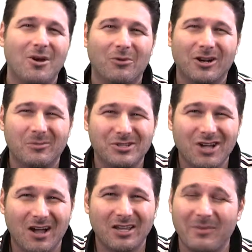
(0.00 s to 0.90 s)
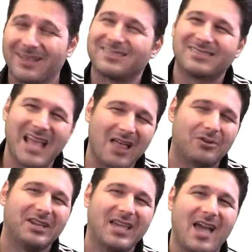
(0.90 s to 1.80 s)
We're going to be talking about
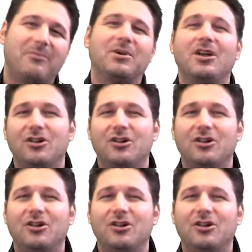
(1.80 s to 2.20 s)
salary cap,